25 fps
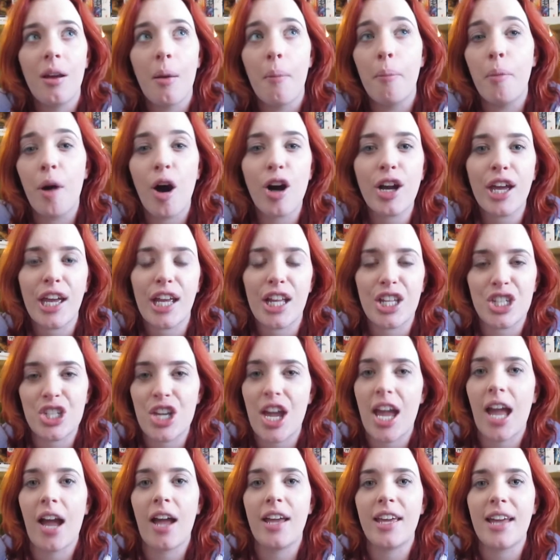
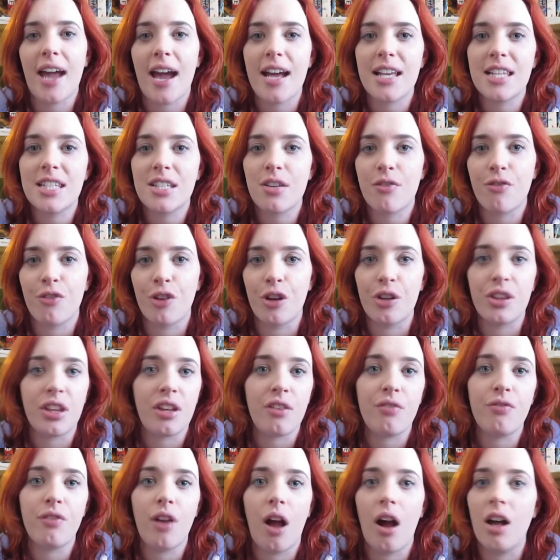Mockingjay, I guess, for
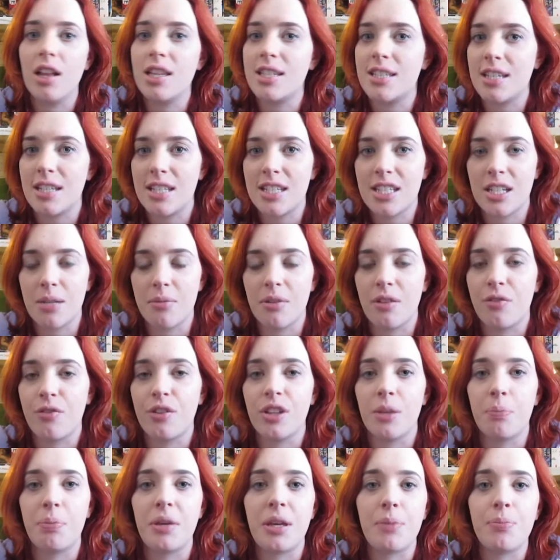the flawed system and
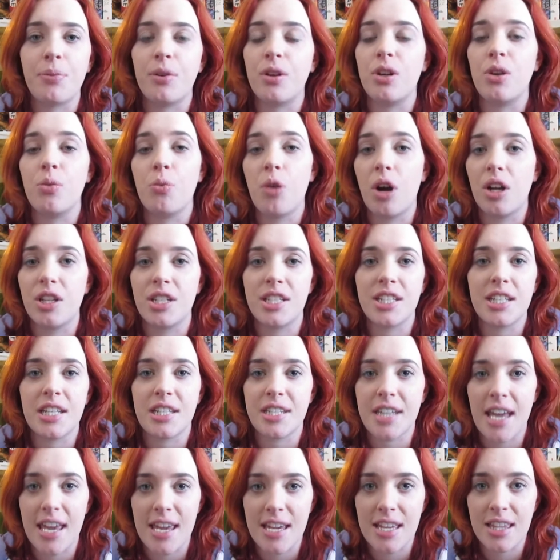for the people who wanted to
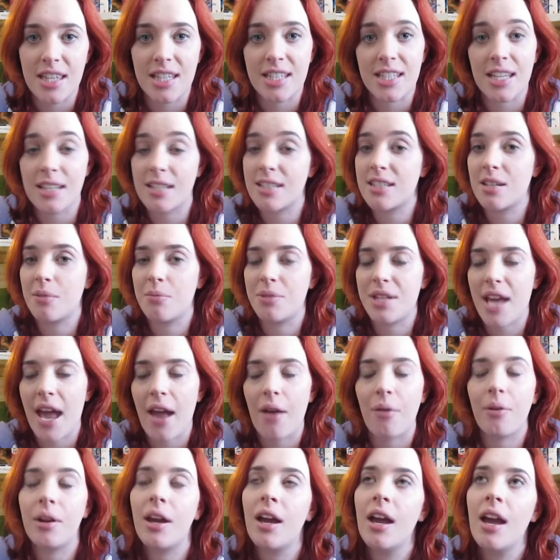take the system
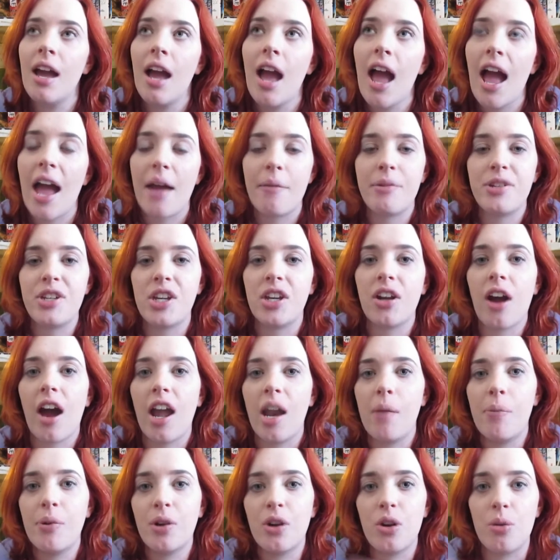down. Um, she
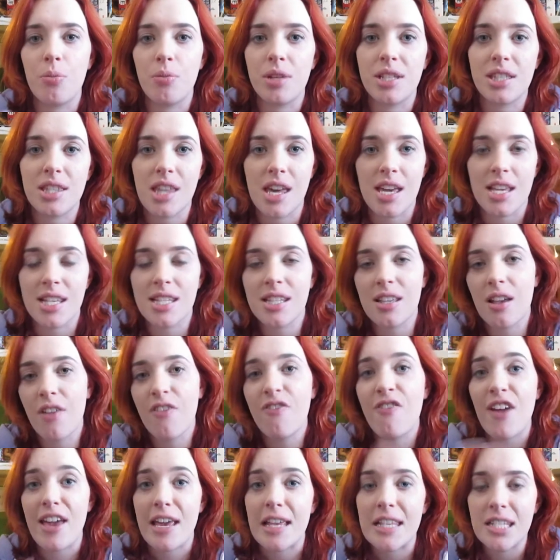kind of becomes this
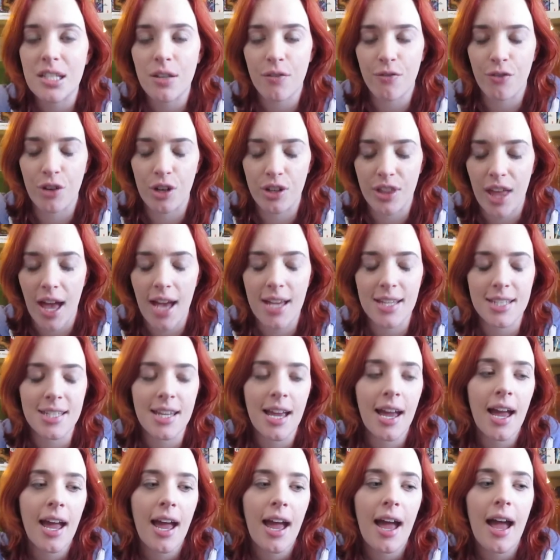face for that.
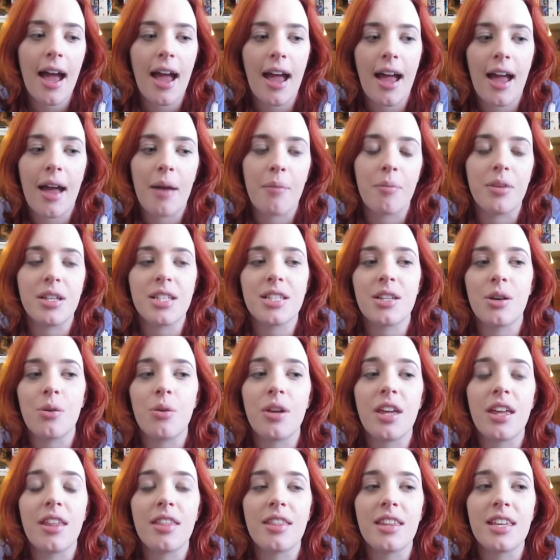Um, so
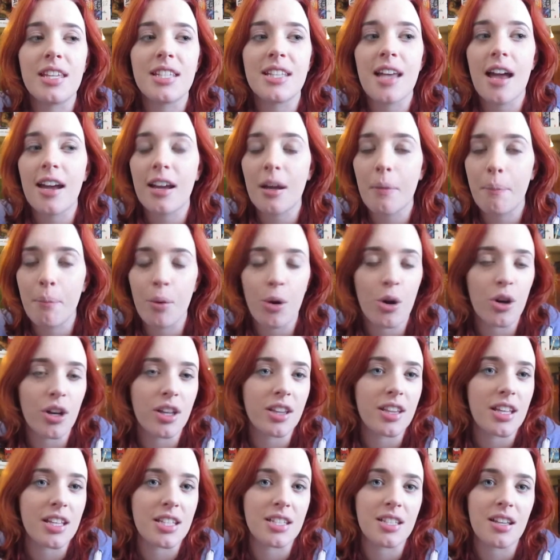in the second
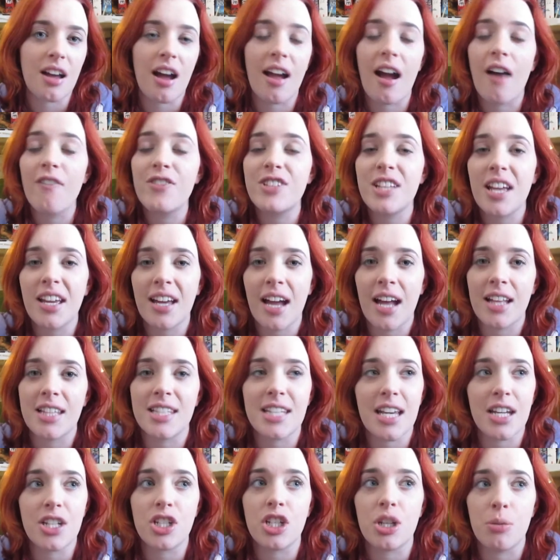book, this I obviously I can't
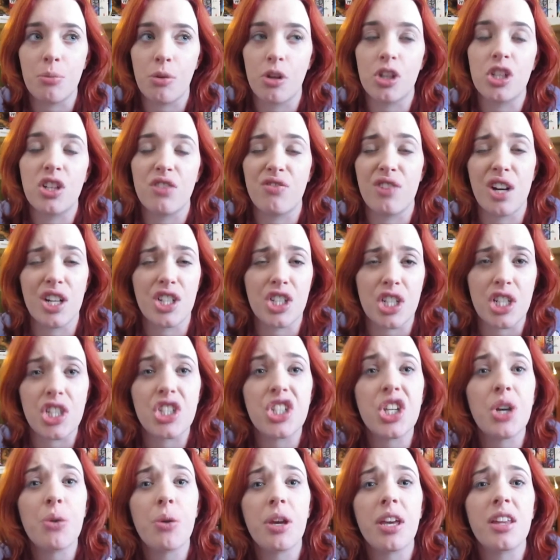say too much of what she's
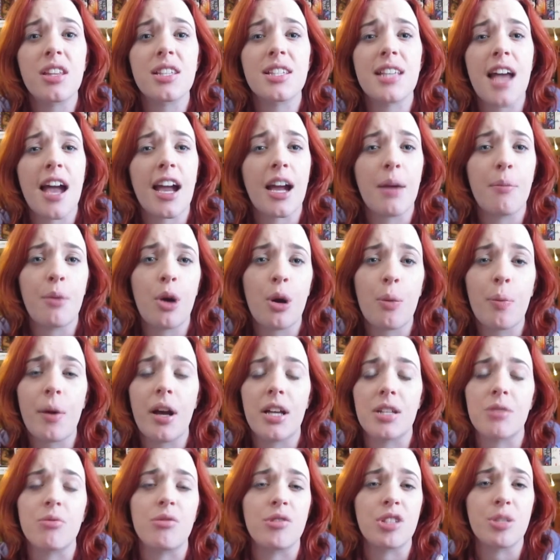doing in the second book
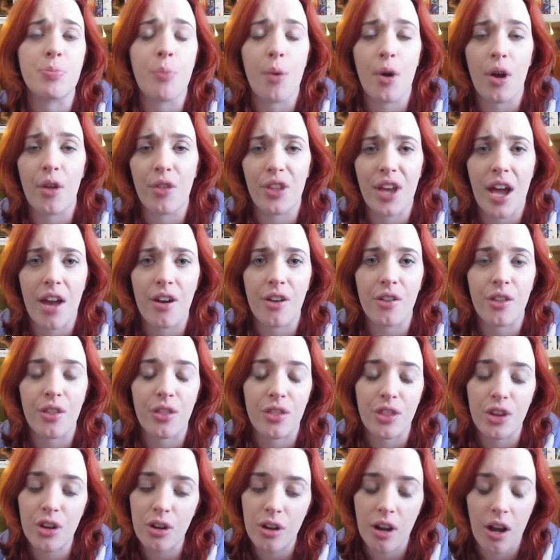because it will spoil the end
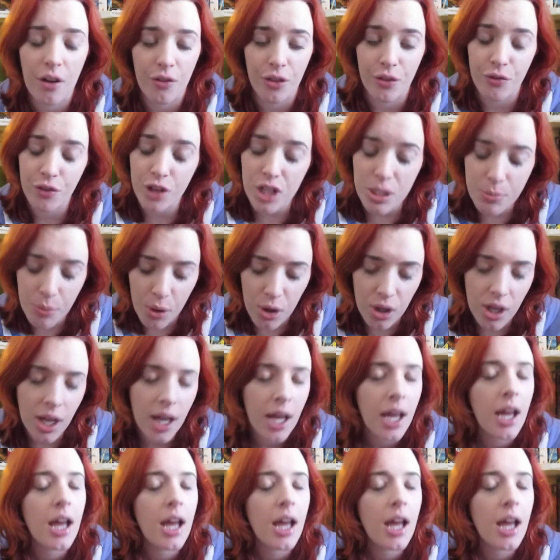of the, of the first book.